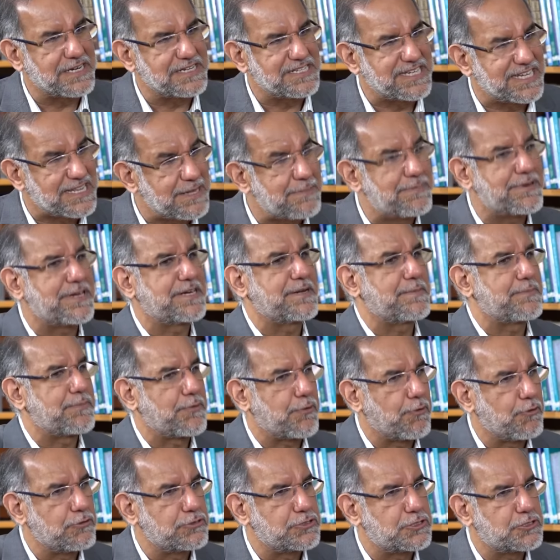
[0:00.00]
deliberate
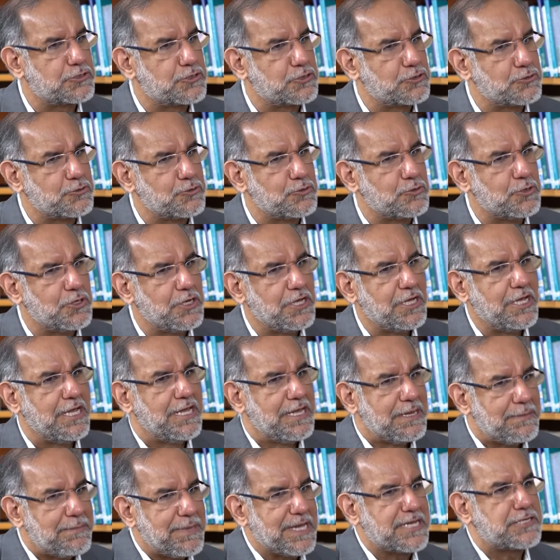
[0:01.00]
approach to
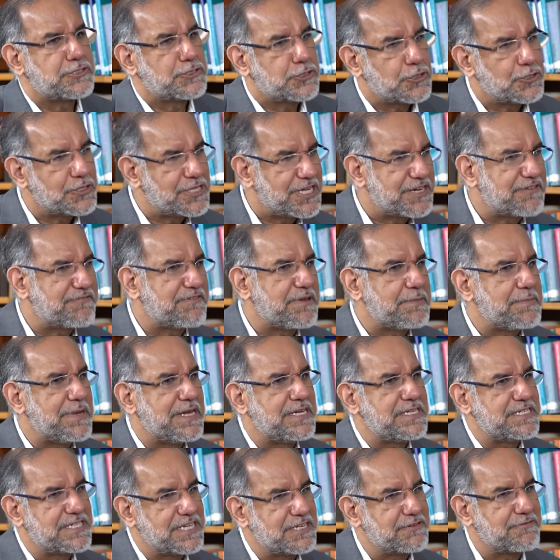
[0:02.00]
make sure that we
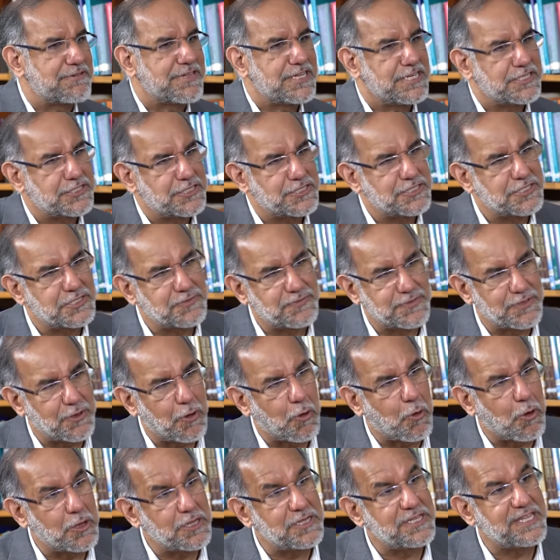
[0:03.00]
maintain relations with
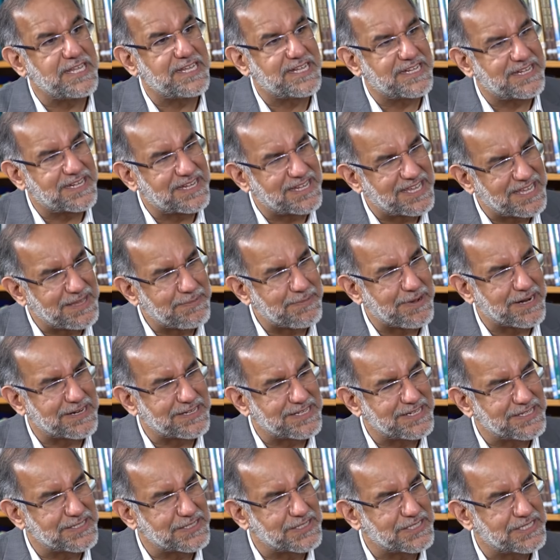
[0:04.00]
all the So is partners.
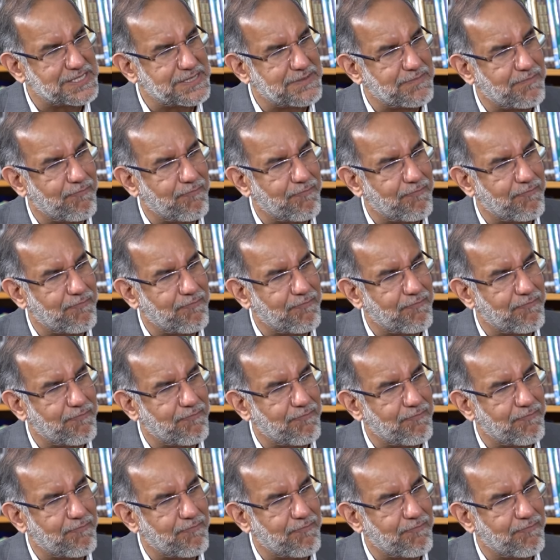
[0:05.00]
That going to